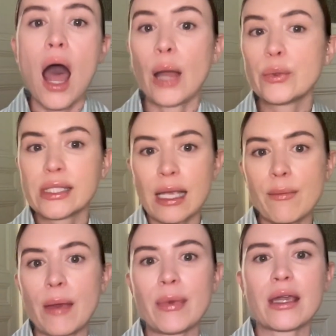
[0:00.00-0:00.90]
I would say
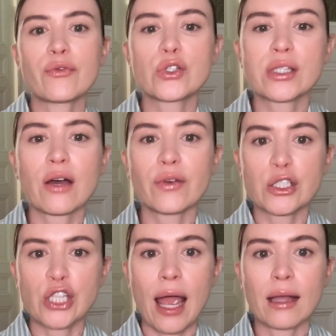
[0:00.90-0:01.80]
maybe give yourself
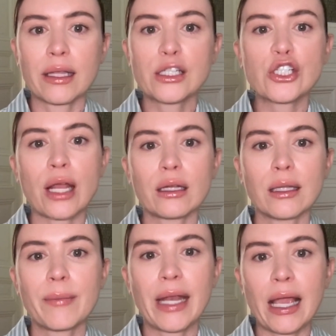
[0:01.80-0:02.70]
a challenge and
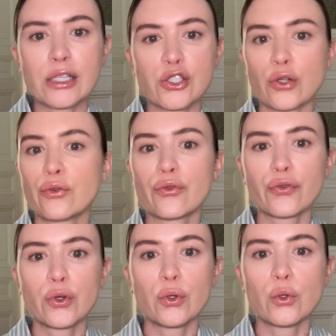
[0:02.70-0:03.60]
eliminate a certain
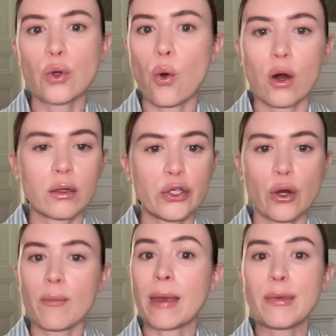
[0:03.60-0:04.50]
food or, you
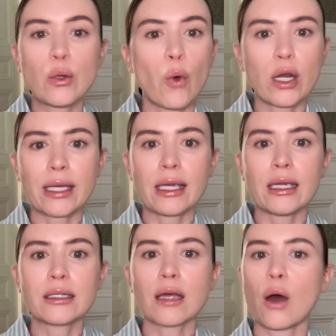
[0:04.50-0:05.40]
know, maybe maybe you want to
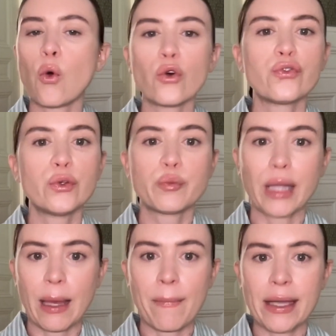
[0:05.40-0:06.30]
eat a whole food
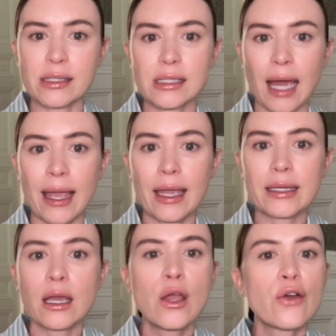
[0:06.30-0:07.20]
plant based
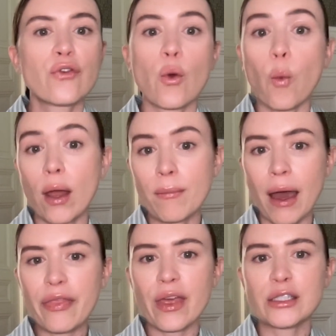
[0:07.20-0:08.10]
diet for one
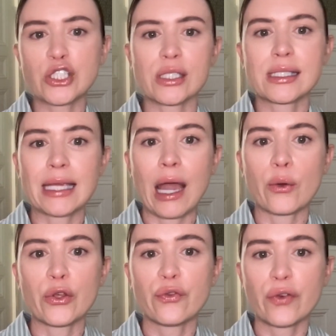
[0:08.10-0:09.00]
month and just see
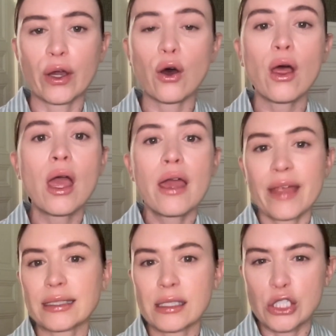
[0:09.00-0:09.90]
how you feel.
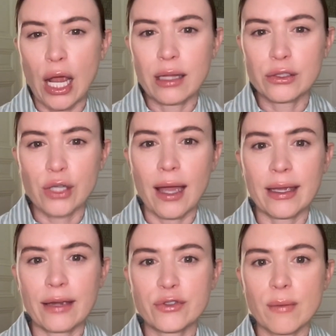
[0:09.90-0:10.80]
That's a challenge I
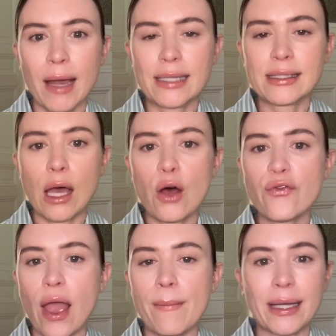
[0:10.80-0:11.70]
gave to
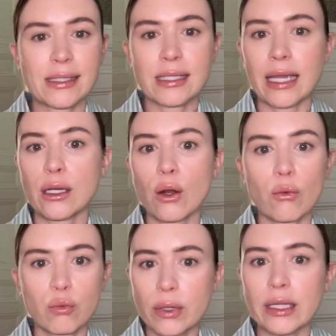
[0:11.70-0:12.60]
myself, and my skin
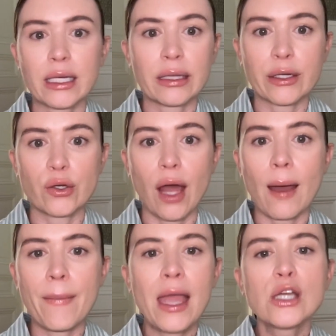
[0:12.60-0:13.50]
really cleared
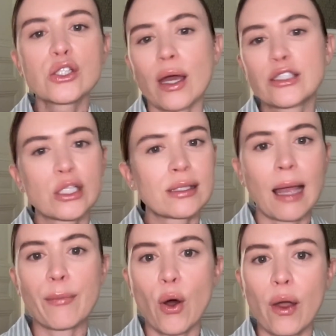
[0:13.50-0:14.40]
up. So I just
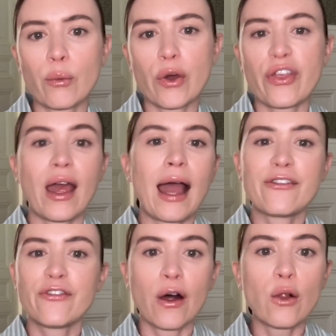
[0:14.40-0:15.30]
kept going with it.
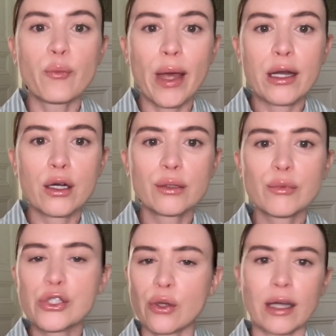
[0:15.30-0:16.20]
I felt better,
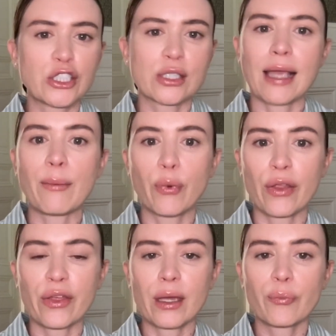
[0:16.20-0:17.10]
so I just kept
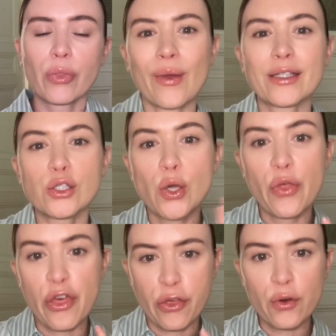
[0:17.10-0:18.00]
with it. Okay,
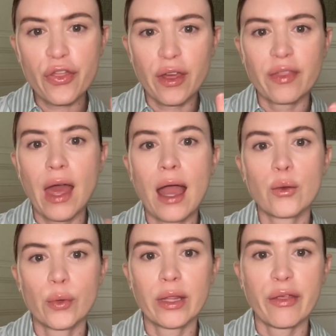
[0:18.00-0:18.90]
so the third thing that I
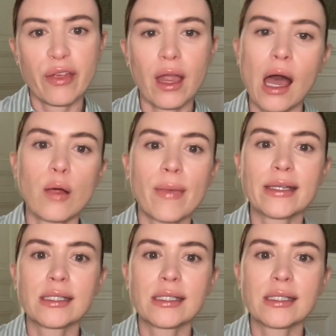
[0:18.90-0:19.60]
really think helped my